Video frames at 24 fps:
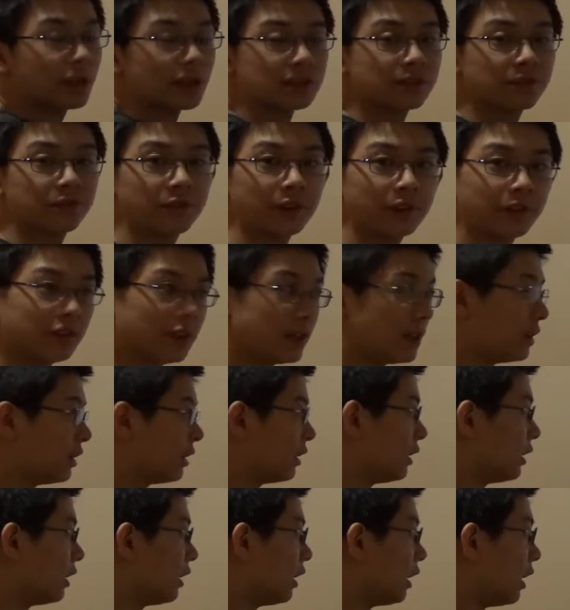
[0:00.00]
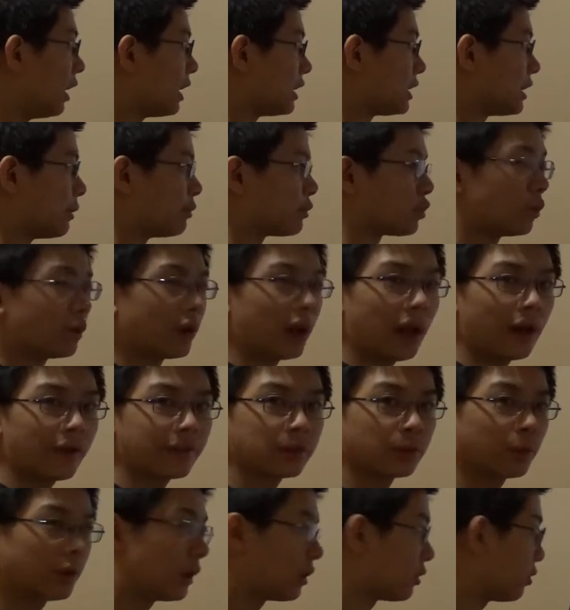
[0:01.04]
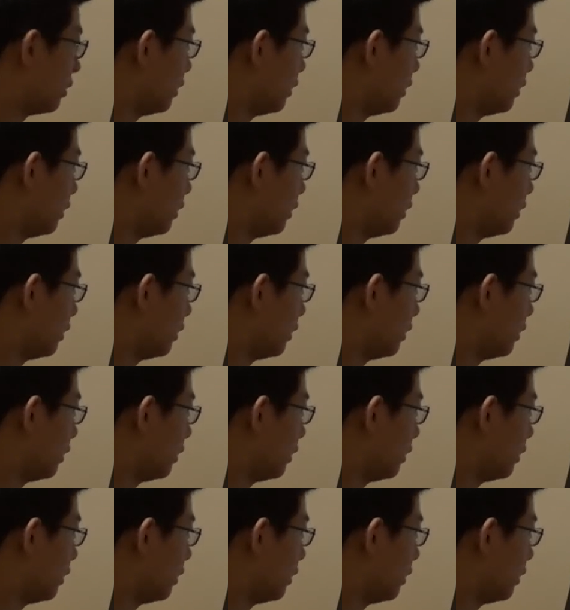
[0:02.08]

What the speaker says: that's 50 times 1/2, so we get